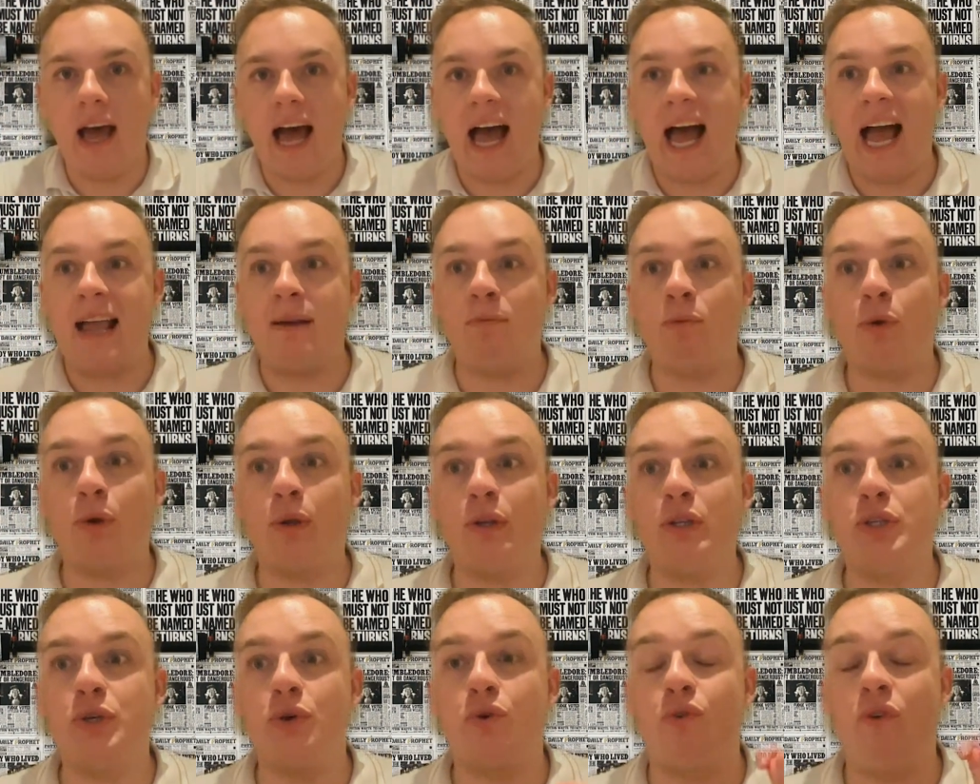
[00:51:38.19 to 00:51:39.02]
I am
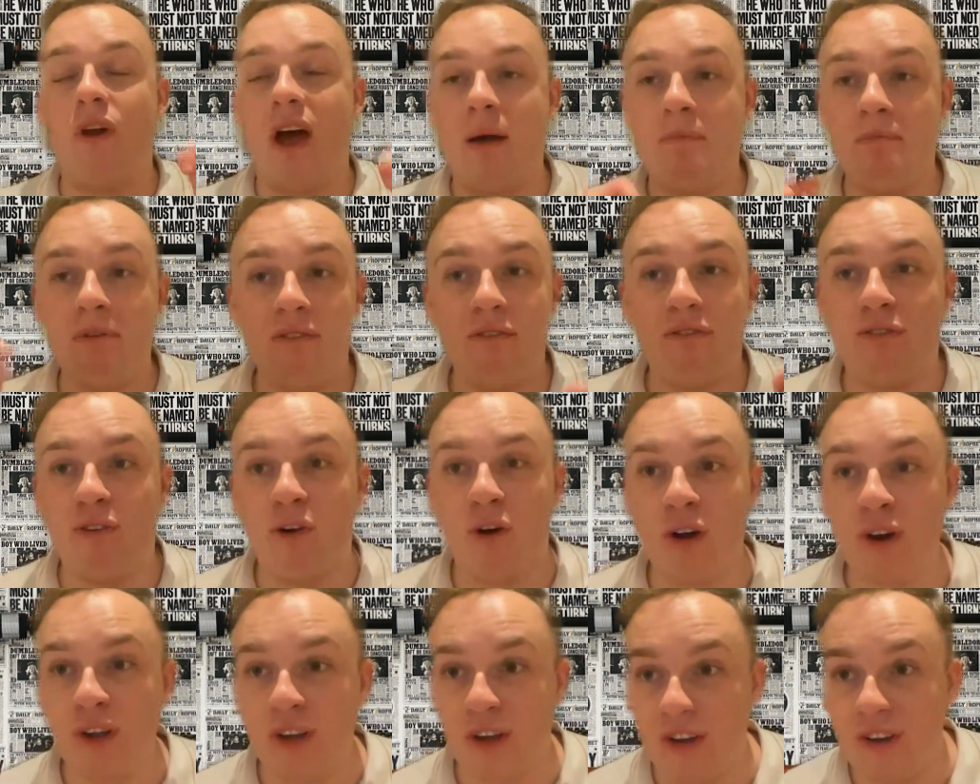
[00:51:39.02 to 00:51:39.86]
going to wrap it
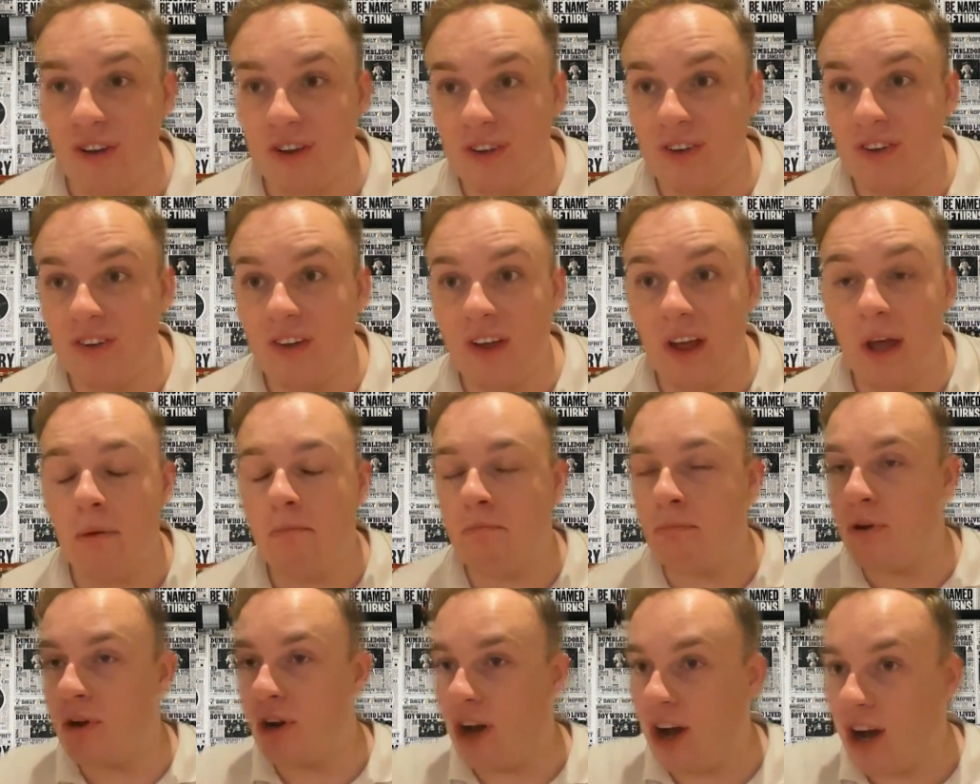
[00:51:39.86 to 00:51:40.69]
for you,
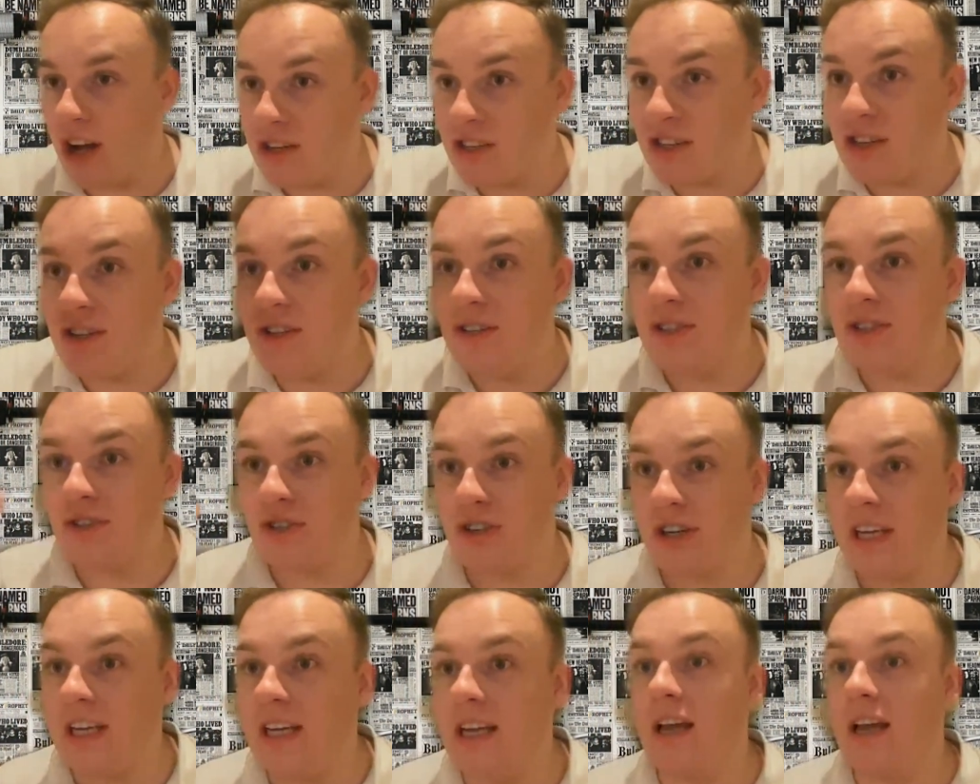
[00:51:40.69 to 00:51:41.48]
put it under the tree,